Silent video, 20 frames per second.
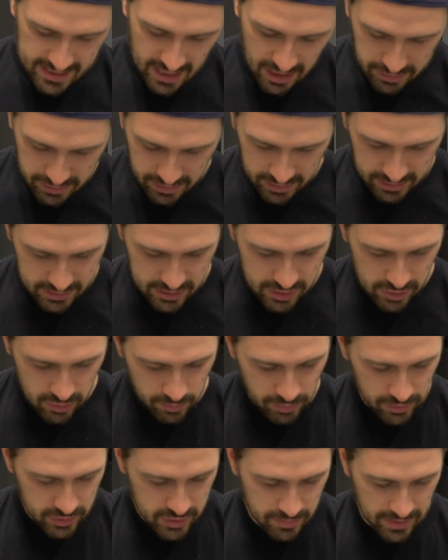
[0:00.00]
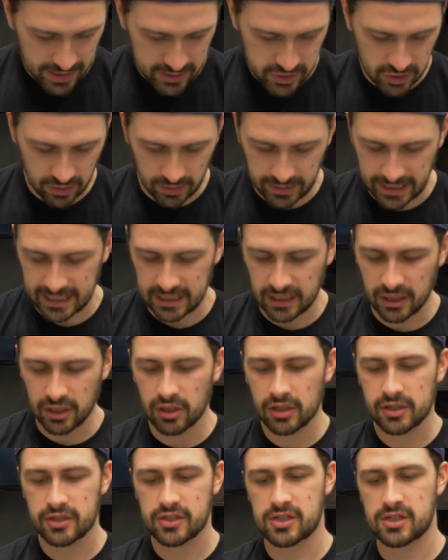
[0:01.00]
nothing super special. It
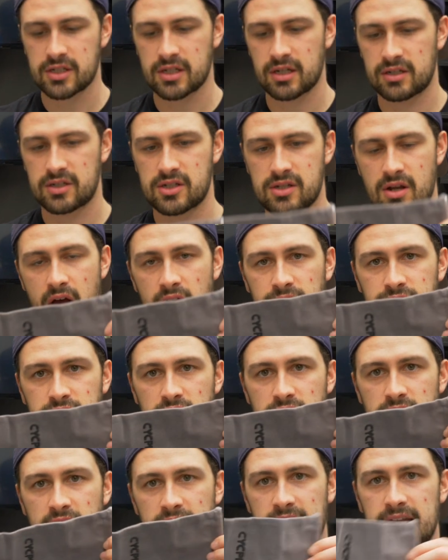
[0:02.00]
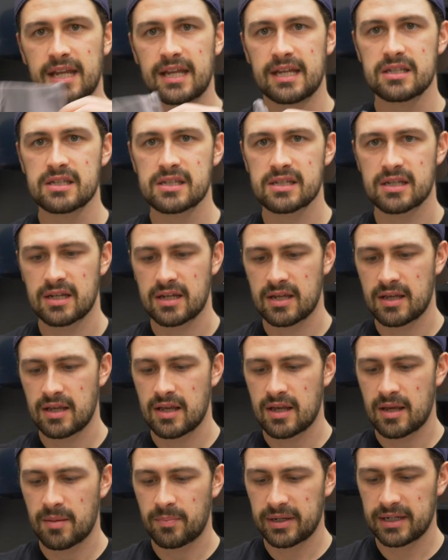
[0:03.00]
looks softer than it is,
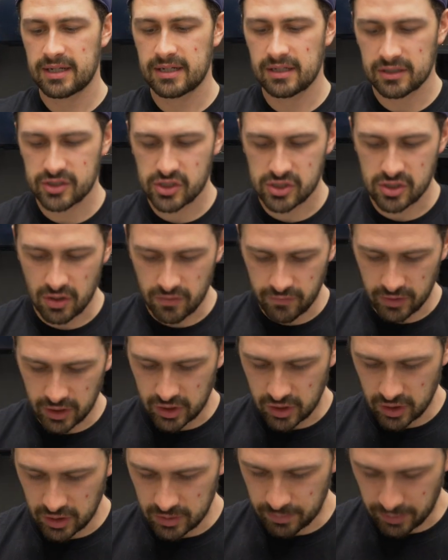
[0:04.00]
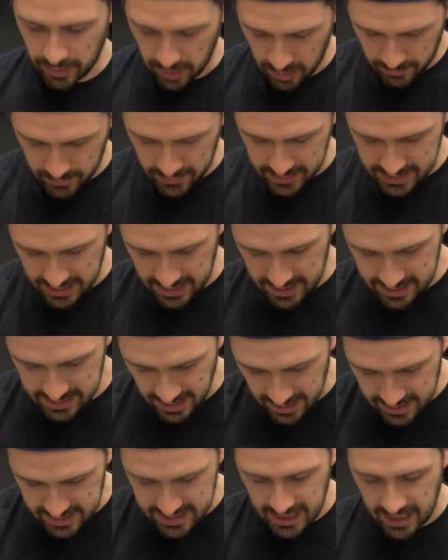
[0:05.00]
but it'll serve a good purpose in the
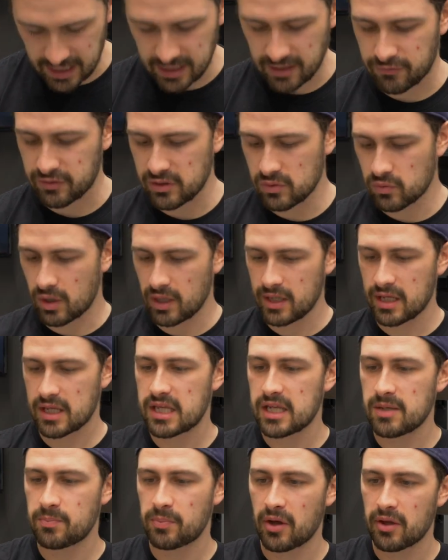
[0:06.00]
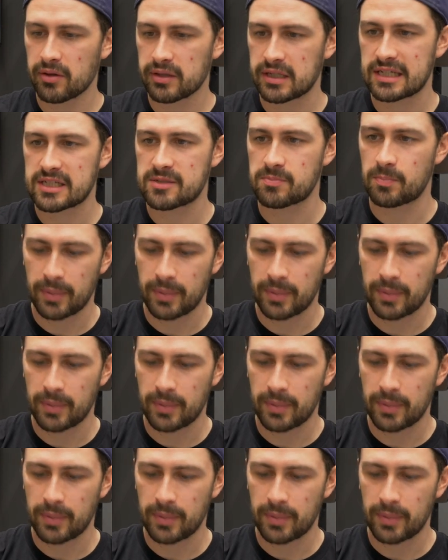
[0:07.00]
sense that if you want to keep all these